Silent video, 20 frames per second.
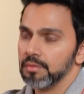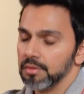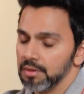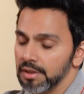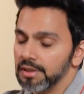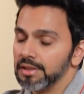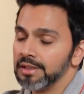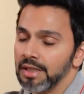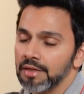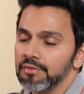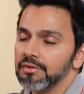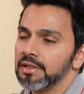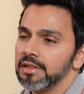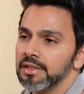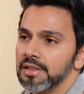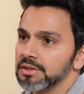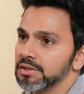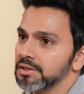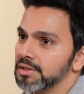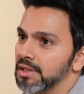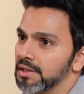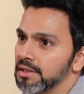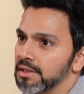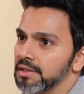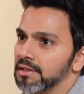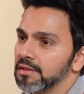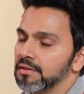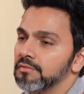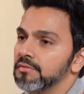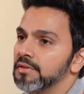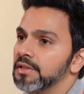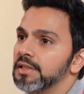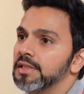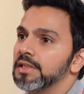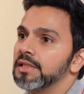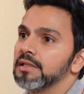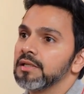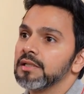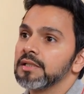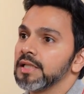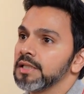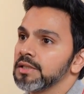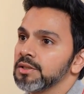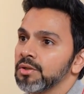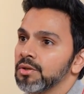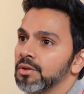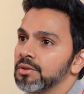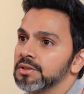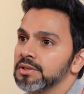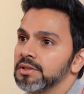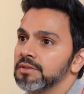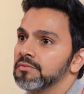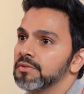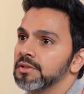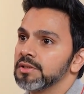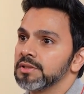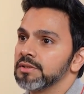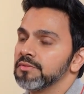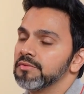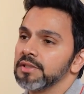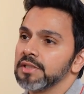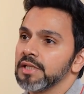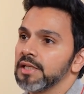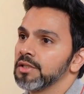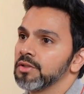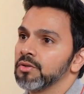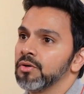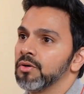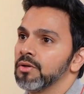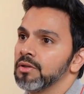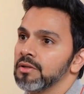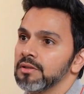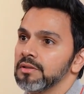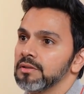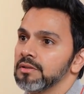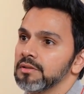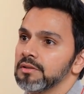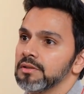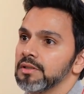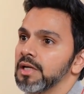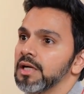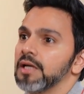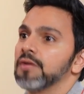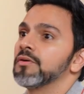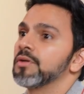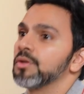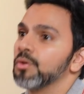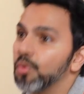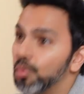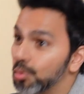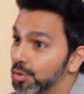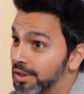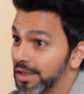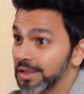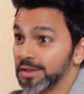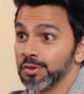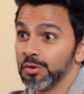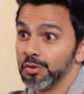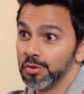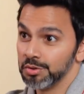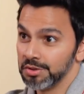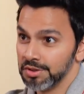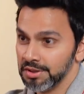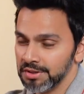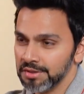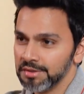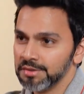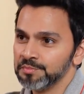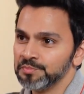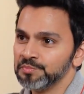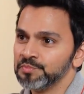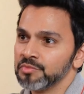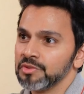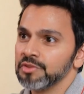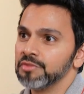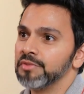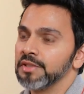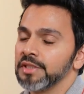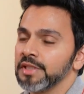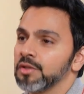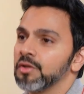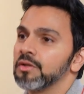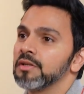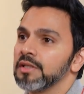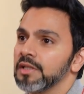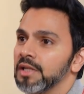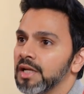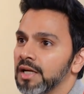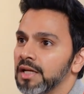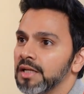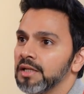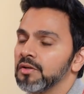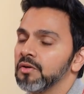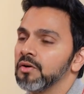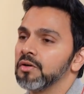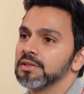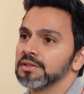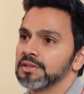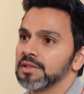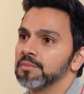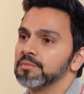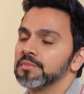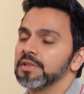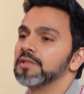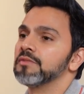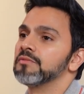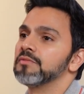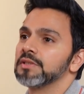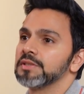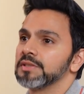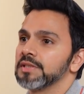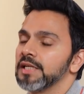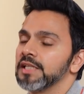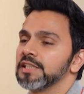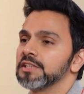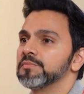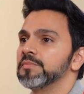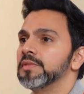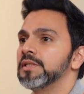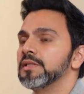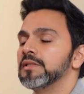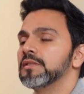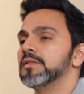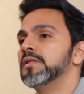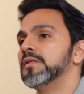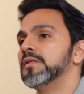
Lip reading: in our industry again, we need a technology which we can call our own technology. We cannot rely on something which has been